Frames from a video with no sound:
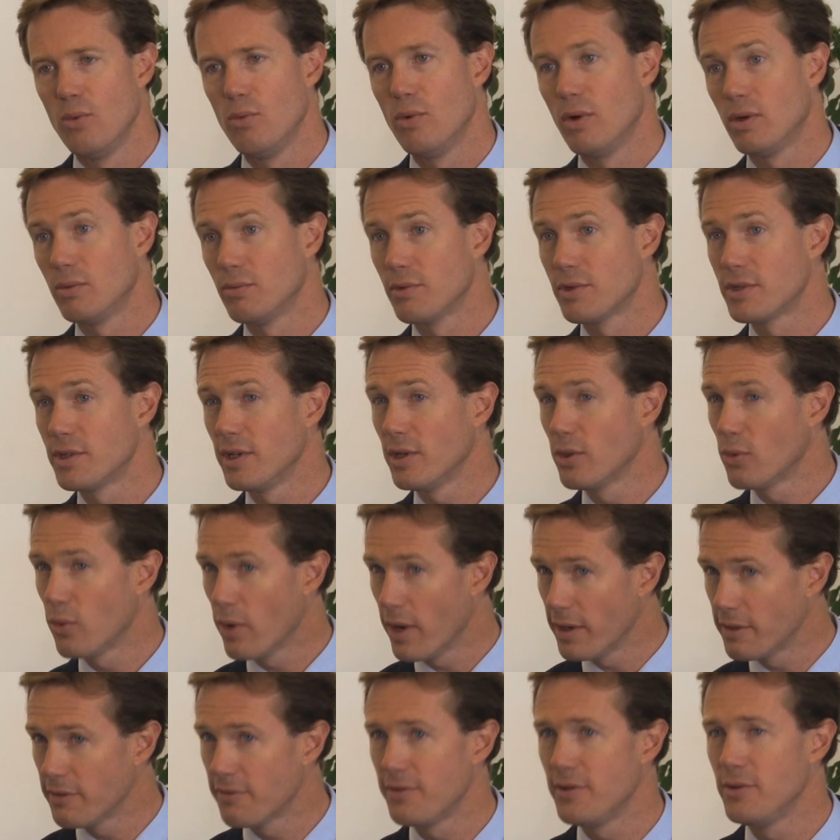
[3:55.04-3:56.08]
Well, we're seeing
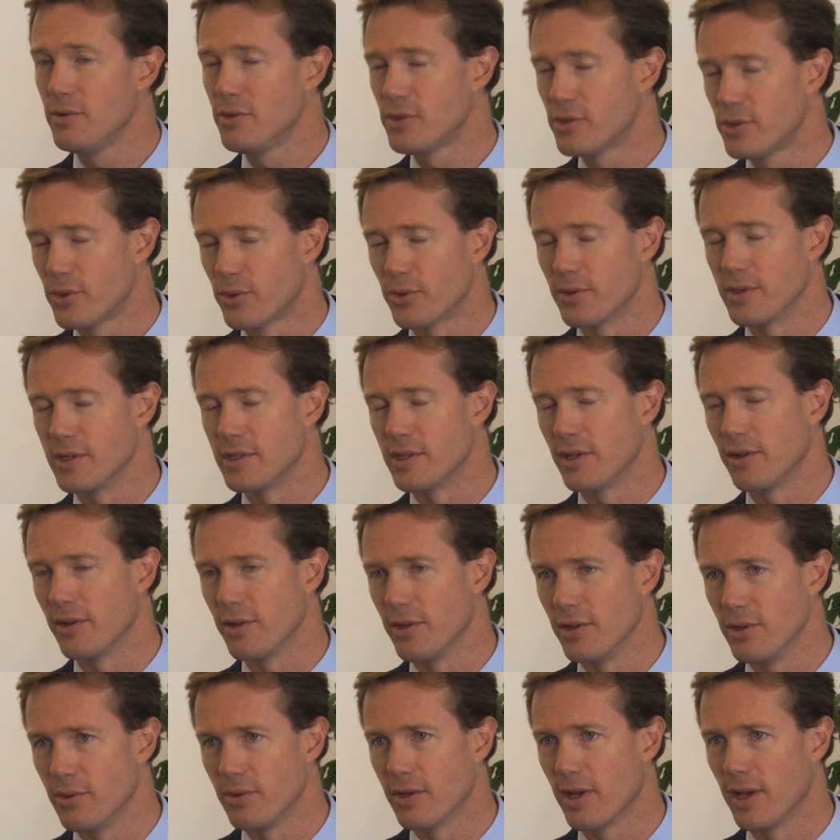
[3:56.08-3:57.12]
quite a few stories in
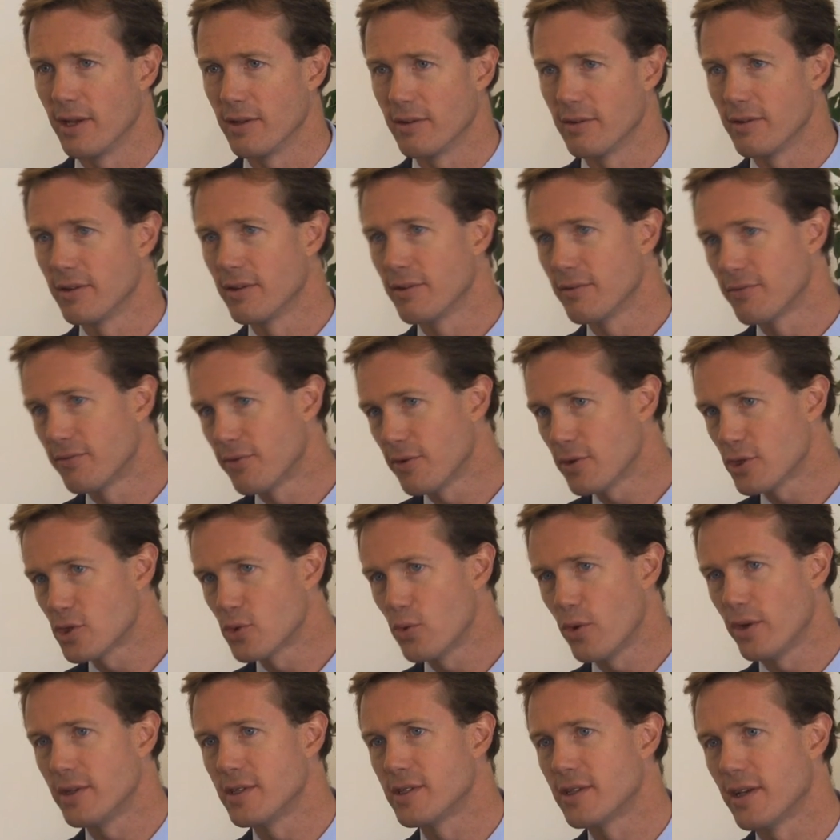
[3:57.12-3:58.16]
the UK. The
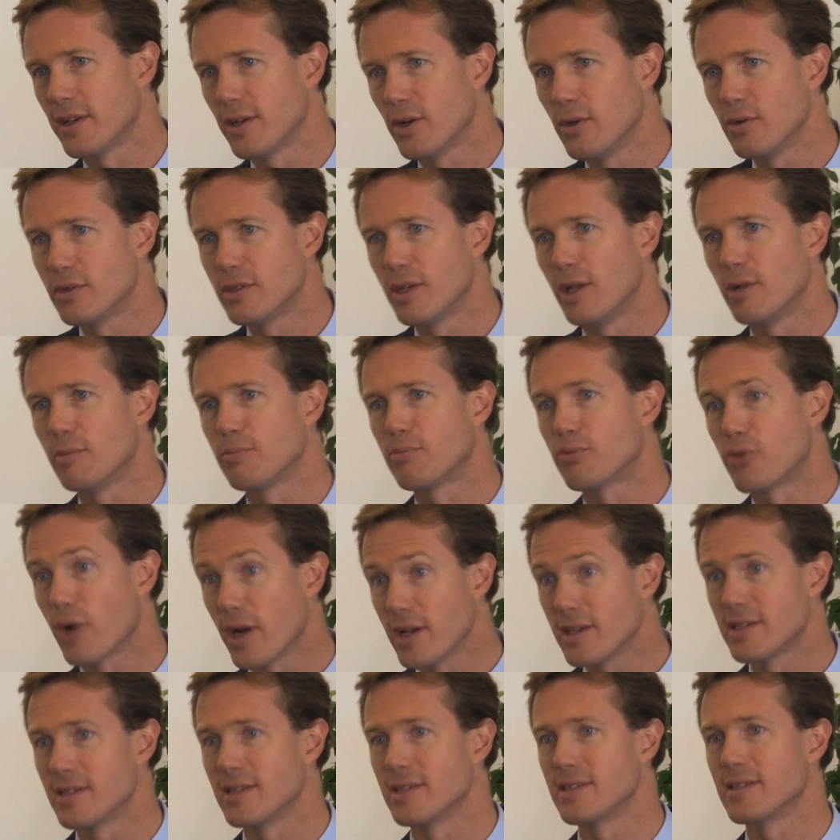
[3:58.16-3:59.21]
first one is that hotel
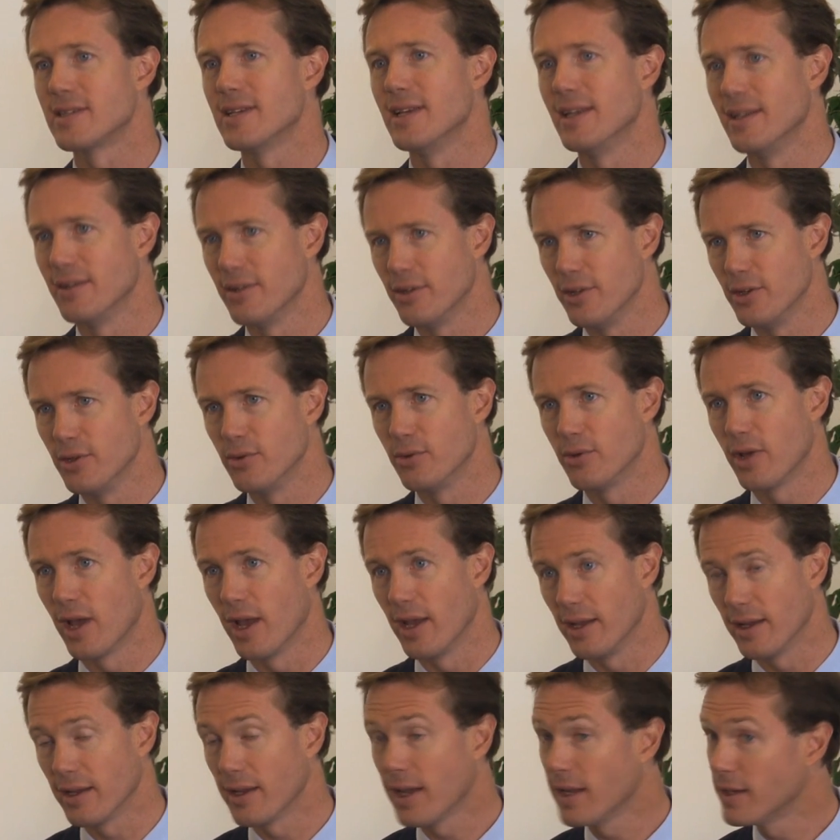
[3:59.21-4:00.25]
prices in the
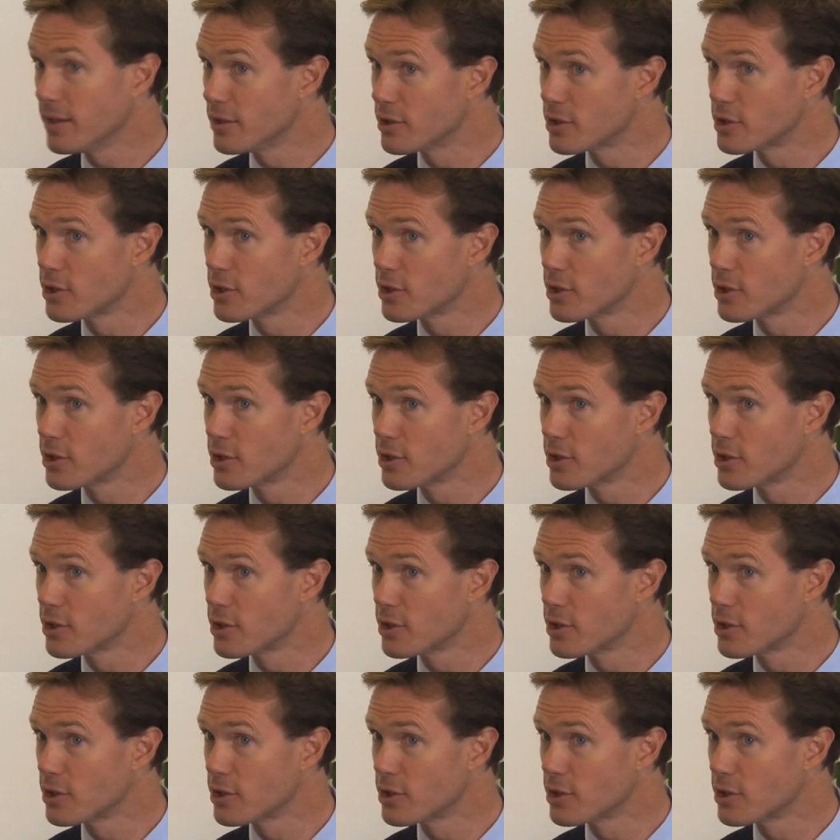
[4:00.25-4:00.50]
UK, again in